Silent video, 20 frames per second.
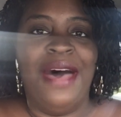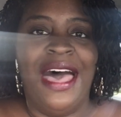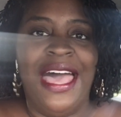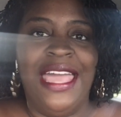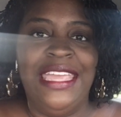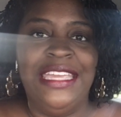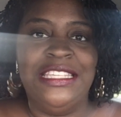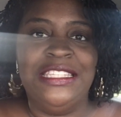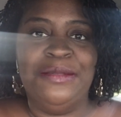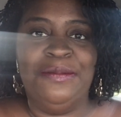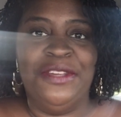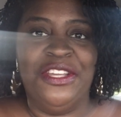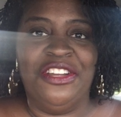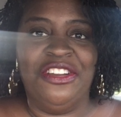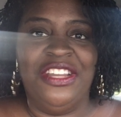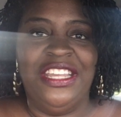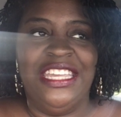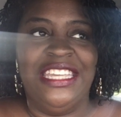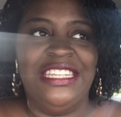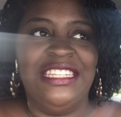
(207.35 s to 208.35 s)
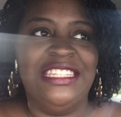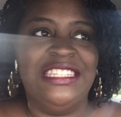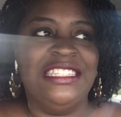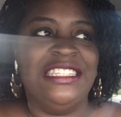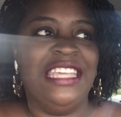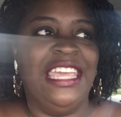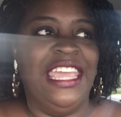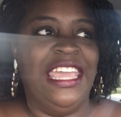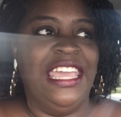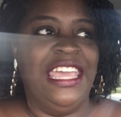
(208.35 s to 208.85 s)
my
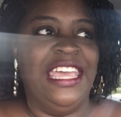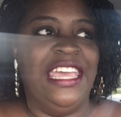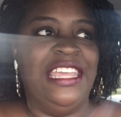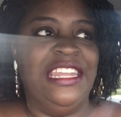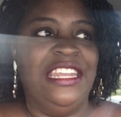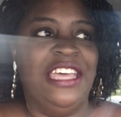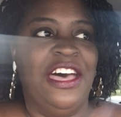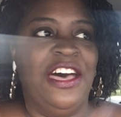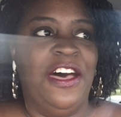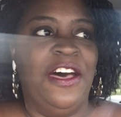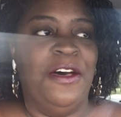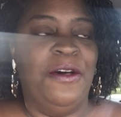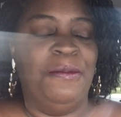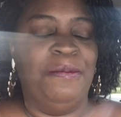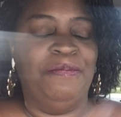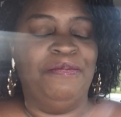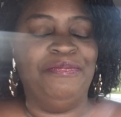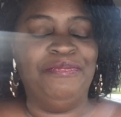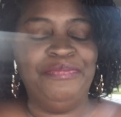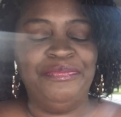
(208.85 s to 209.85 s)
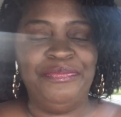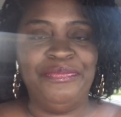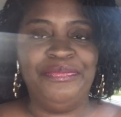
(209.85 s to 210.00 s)
experience and um,